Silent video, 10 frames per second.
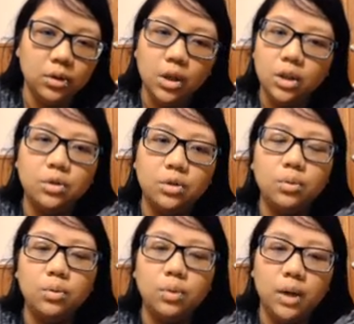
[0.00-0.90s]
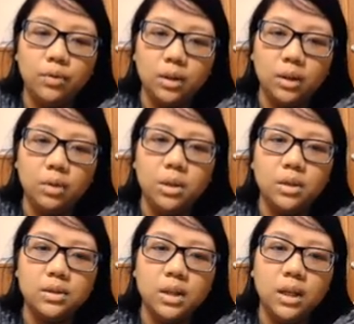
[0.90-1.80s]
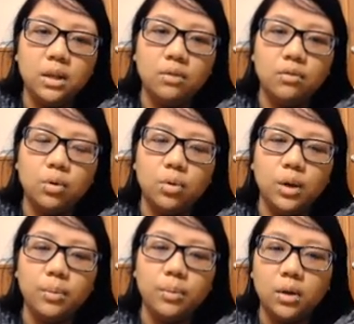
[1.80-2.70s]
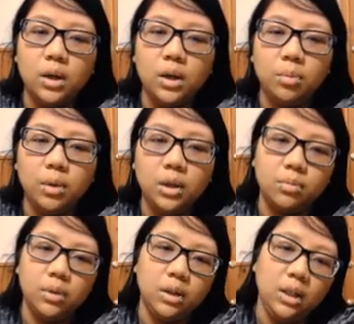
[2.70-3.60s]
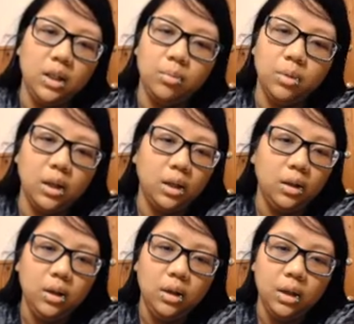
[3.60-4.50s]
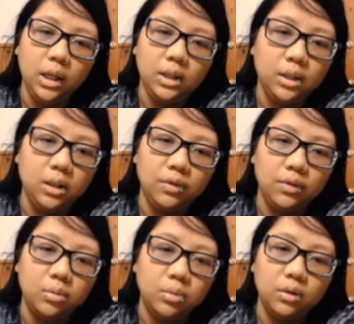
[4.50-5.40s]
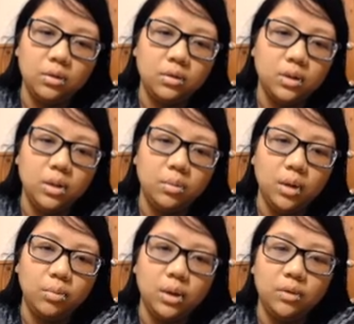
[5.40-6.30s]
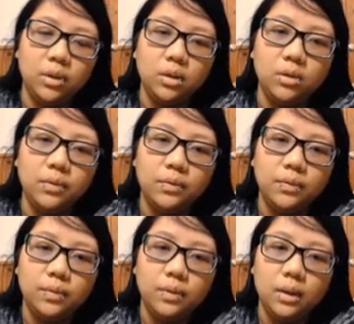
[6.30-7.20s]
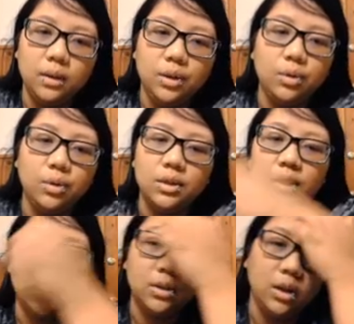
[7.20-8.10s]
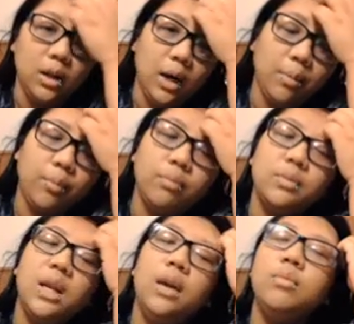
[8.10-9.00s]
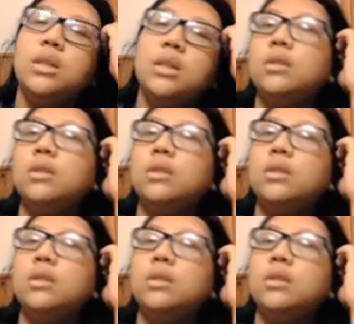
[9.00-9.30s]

to everything, because then it can record Mercari, Poshmark, eBay, Etsy, Facebook, Depop, whatever. You can select all. I am tempted